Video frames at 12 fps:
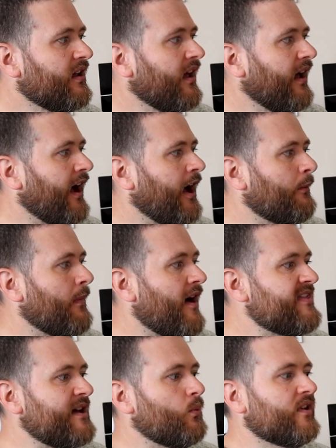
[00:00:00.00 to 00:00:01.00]

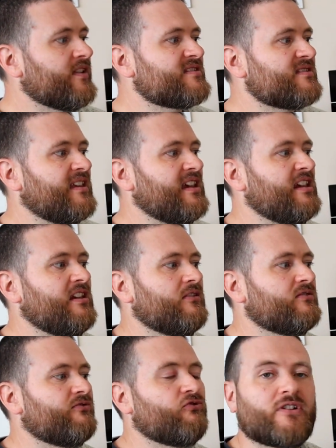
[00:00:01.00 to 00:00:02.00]
And then once
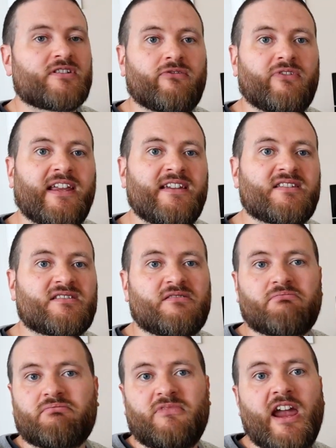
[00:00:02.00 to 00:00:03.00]
the frogs are released,
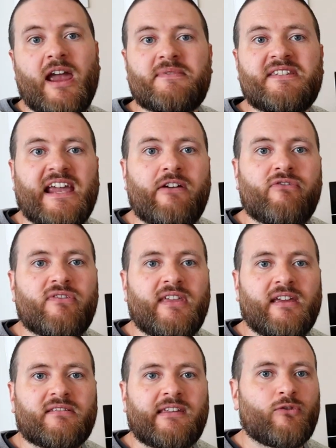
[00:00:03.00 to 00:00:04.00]
you're emptying
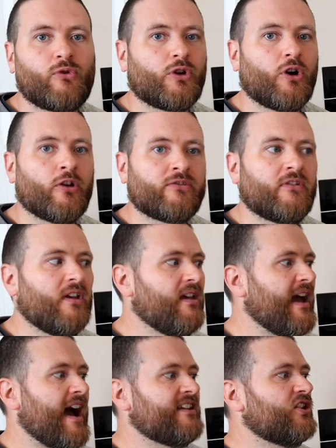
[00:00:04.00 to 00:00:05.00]
everything. They're all gone,
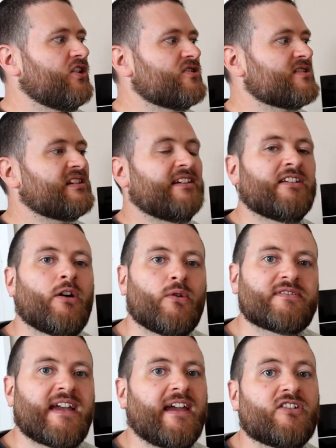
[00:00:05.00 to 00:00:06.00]
and you can just clean the whole
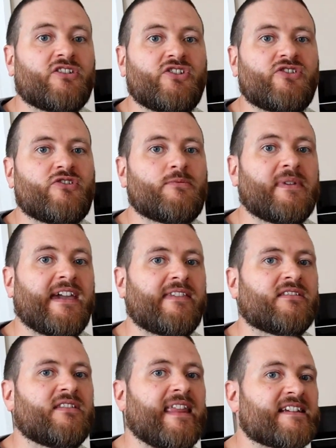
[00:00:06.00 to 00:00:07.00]
tank and you use them
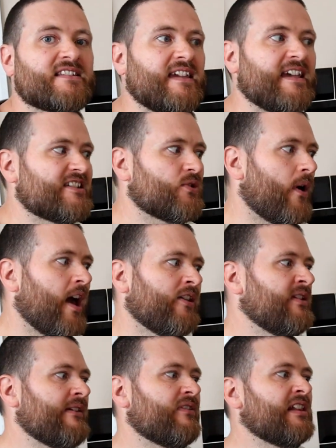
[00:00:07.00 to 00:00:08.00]
again next year. So I
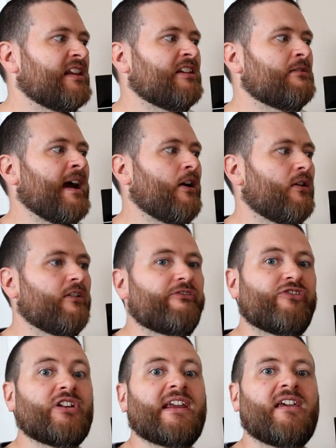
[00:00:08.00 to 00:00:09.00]
only ever clean them out
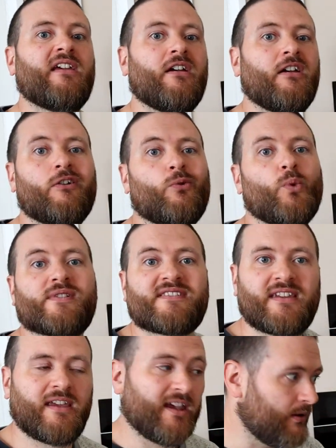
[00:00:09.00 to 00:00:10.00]
fully once
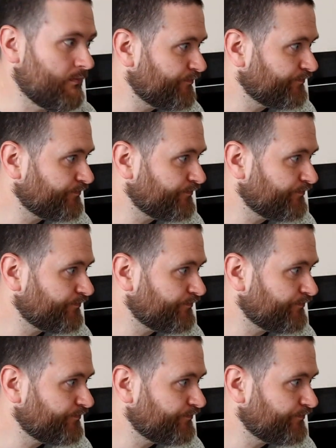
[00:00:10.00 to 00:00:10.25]
a year,